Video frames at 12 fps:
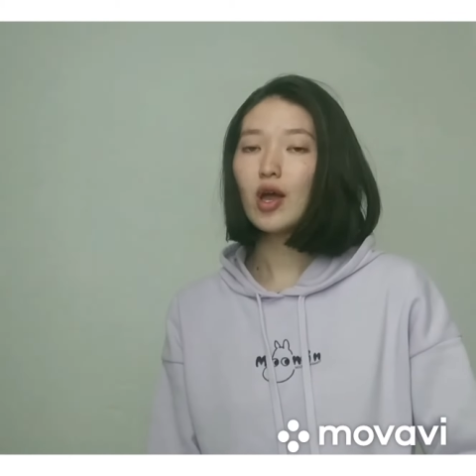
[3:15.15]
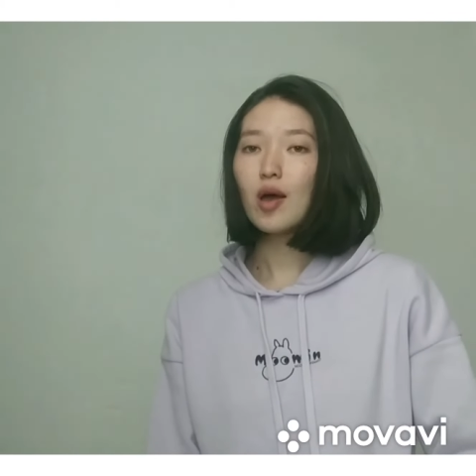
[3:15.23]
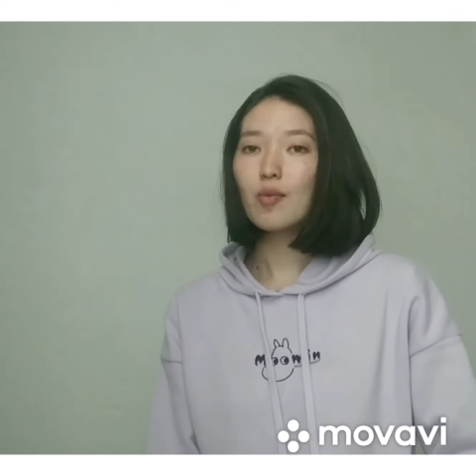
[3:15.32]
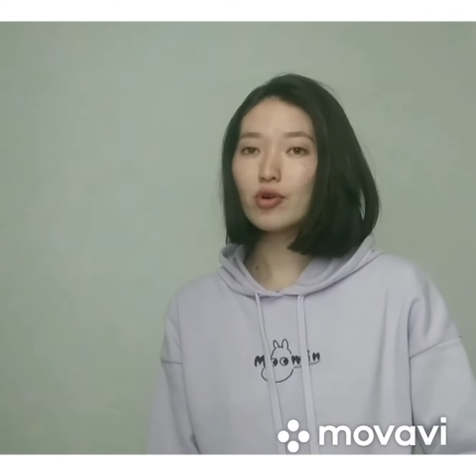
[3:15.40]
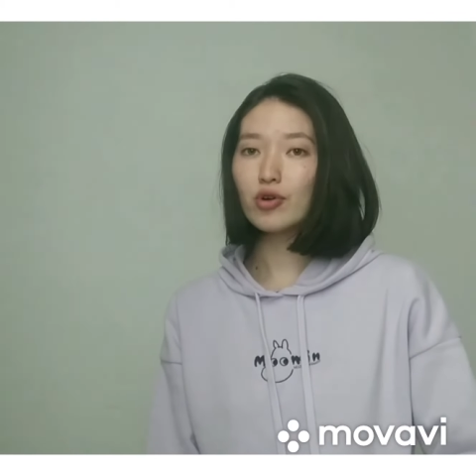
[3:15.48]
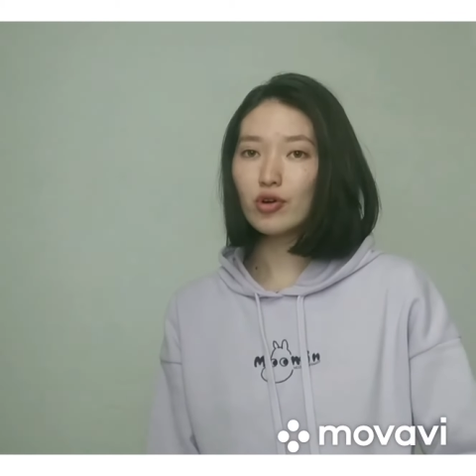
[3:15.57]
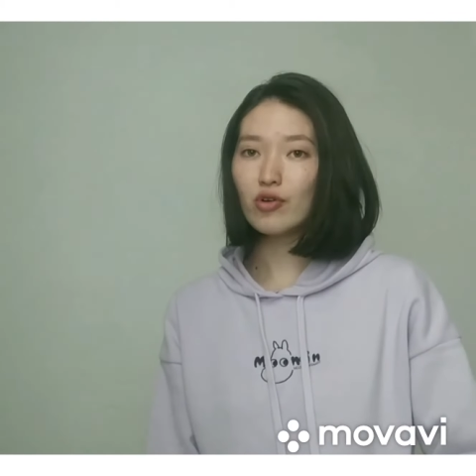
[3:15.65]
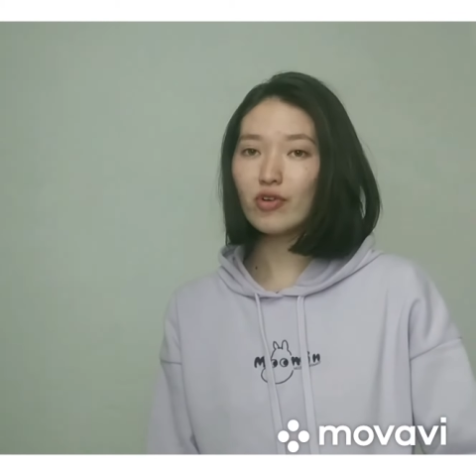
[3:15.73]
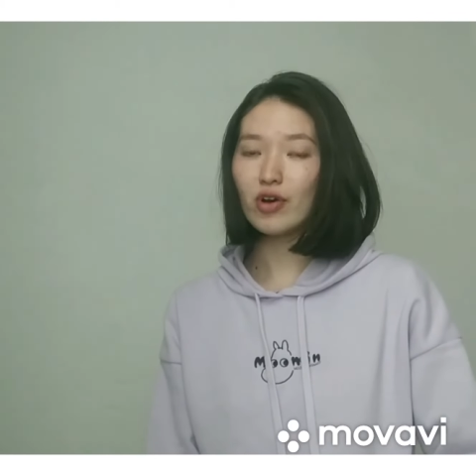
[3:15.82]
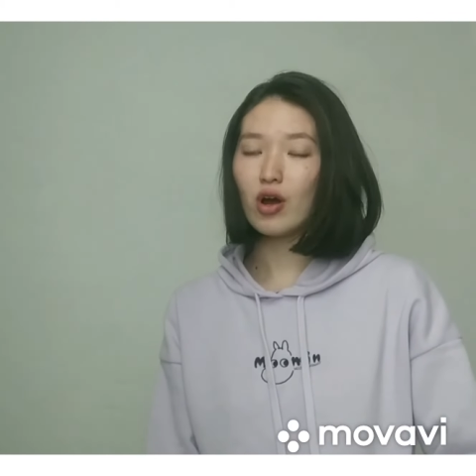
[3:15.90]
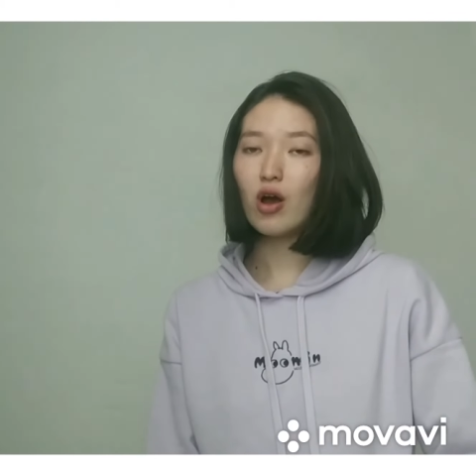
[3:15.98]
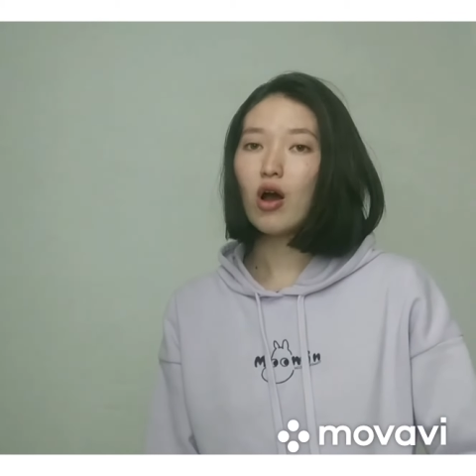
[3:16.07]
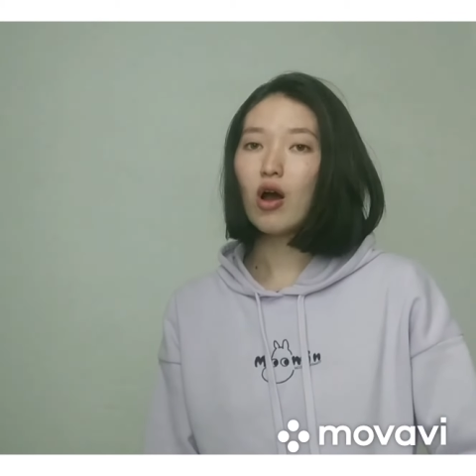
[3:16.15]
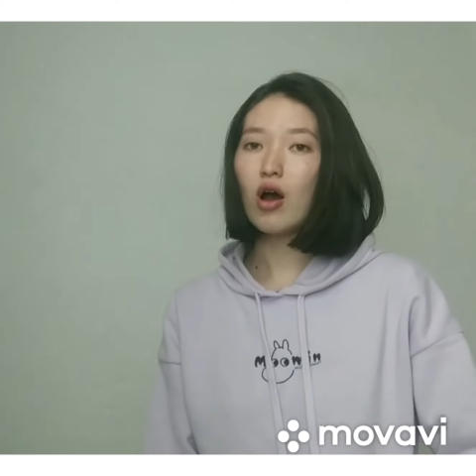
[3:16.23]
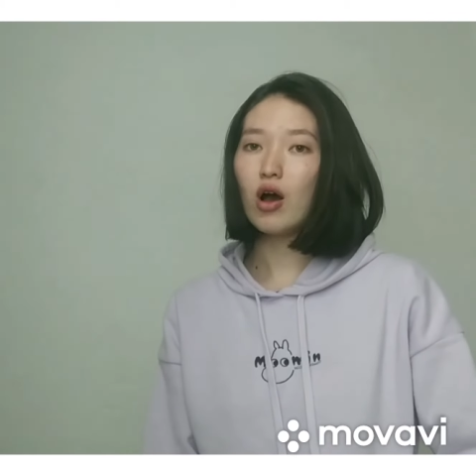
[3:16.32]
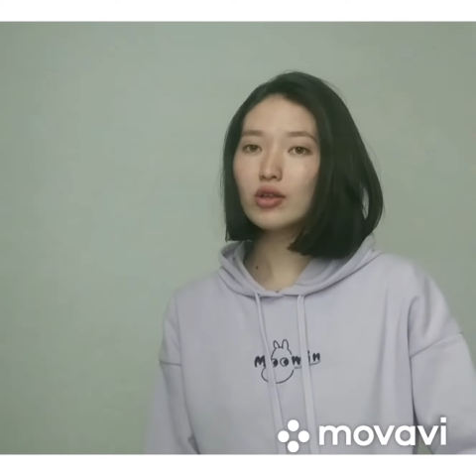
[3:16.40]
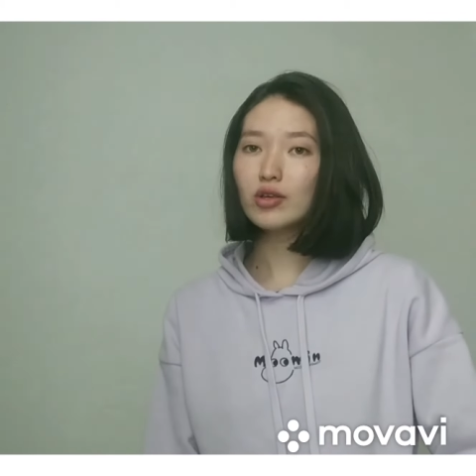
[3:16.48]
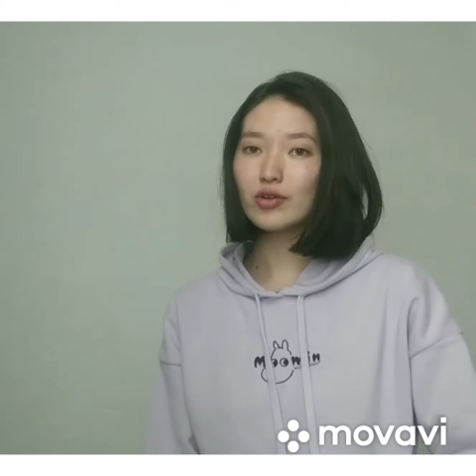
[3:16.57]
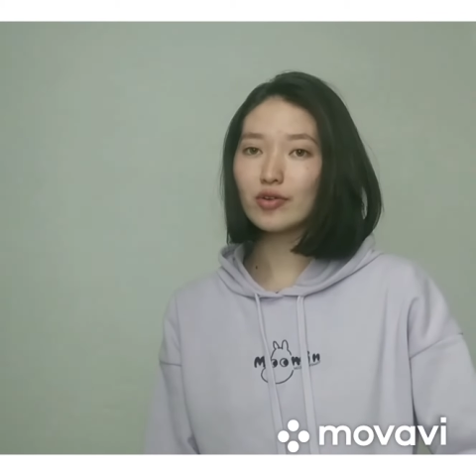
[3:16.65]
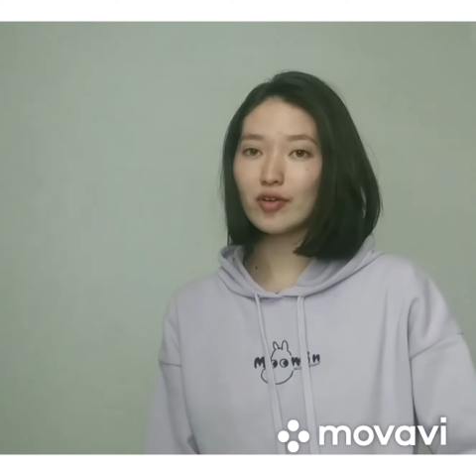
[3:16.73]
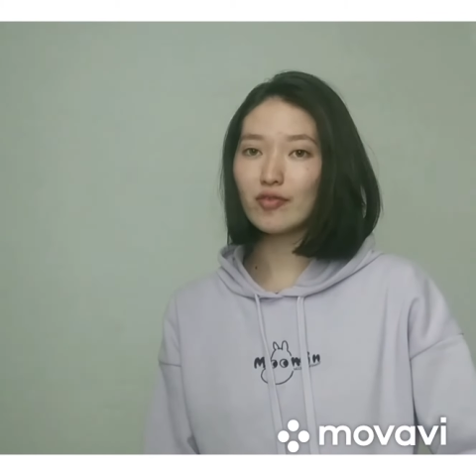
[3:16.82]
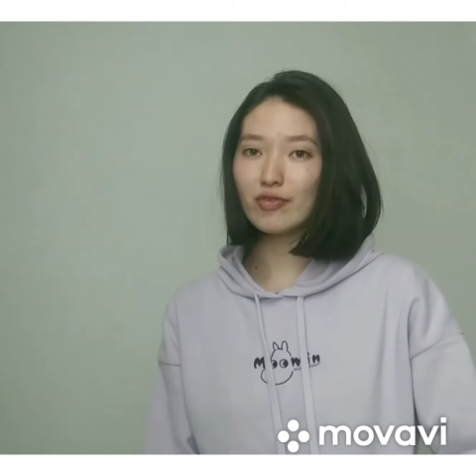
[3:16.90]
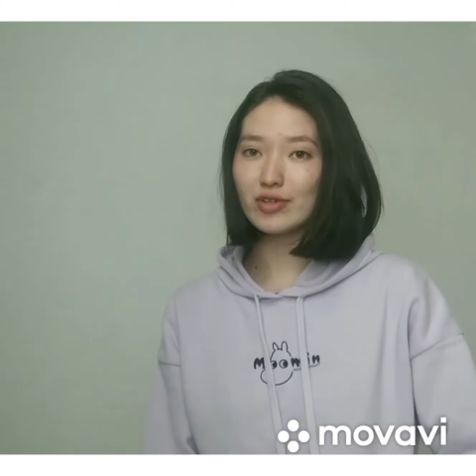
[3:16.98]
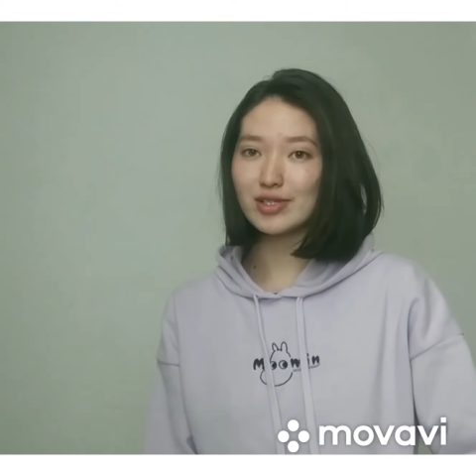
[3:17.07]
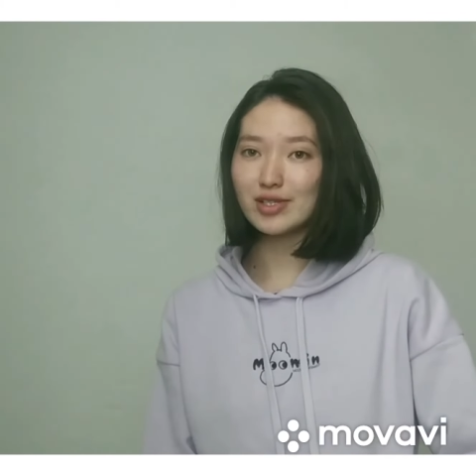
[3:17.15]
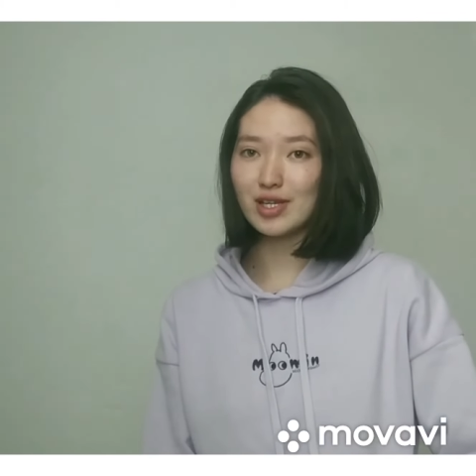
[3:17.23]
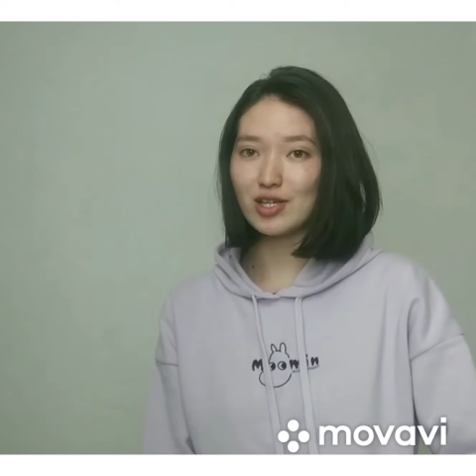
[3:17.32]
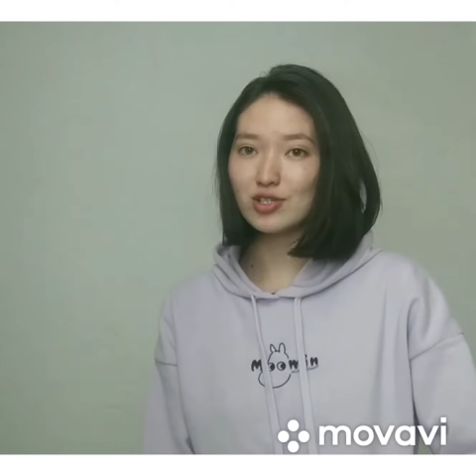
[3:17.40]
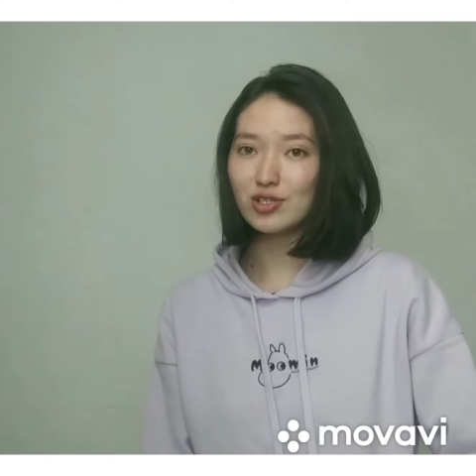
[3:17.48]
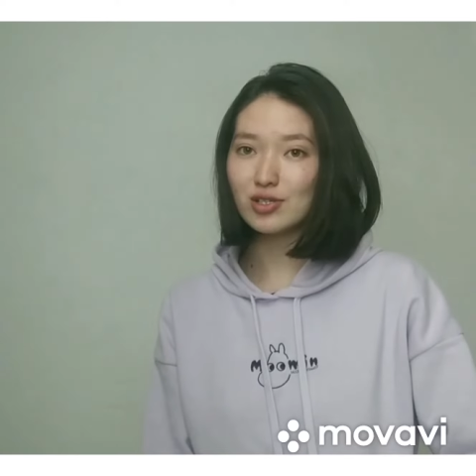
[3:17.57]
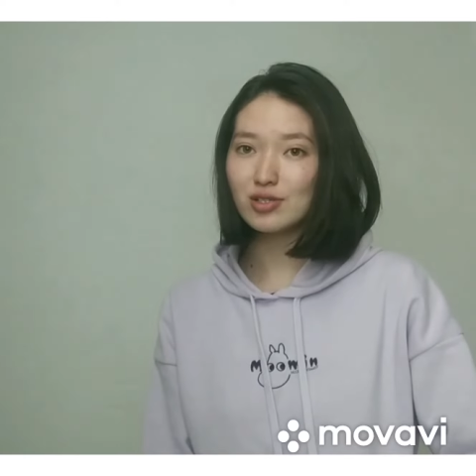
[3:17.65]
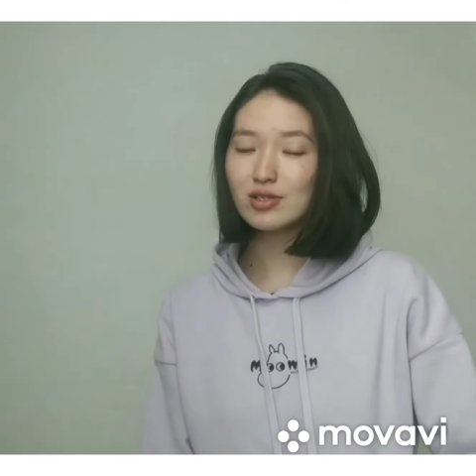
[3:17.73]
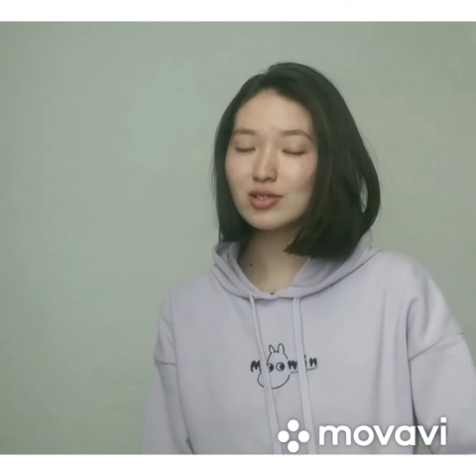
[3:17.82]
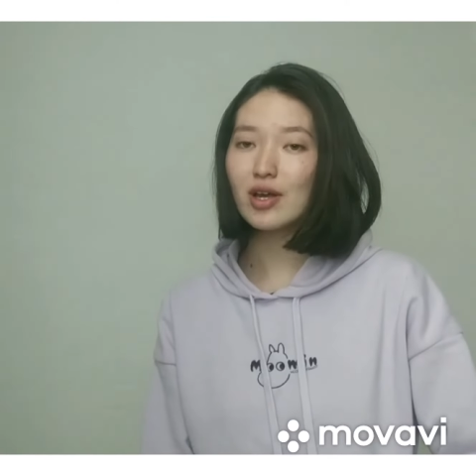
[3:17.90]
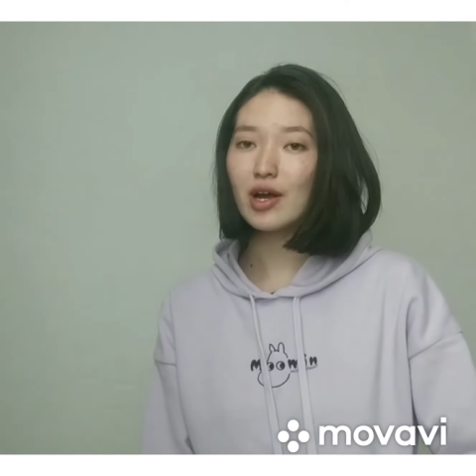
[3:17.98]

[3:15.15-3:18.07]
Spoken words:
Moreover, all your conversations